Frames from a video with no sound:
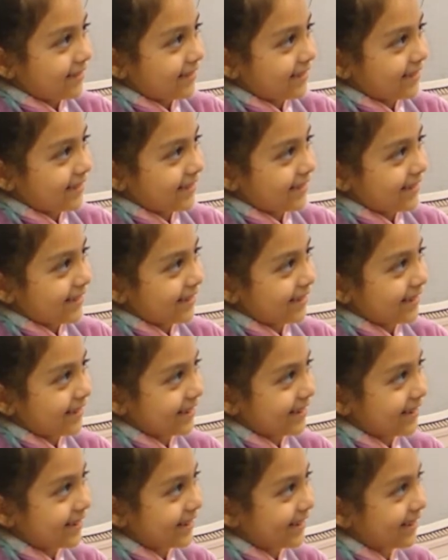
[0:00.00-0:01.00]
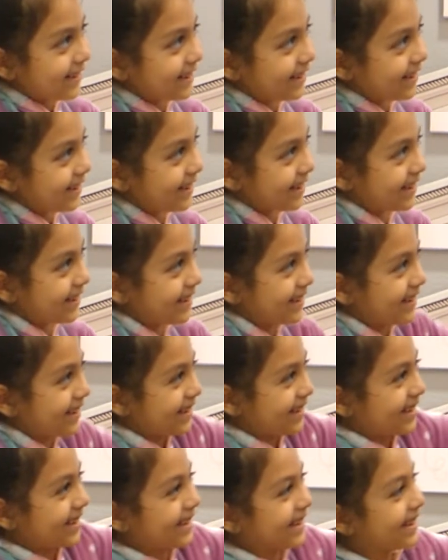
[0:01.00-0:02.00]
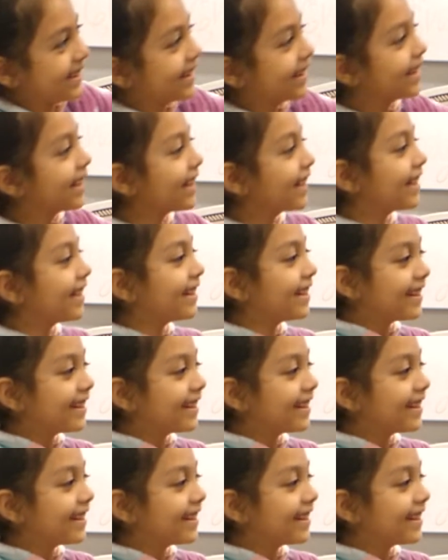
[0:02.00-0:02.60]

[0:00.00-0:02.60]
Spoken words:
This person isn't speaking.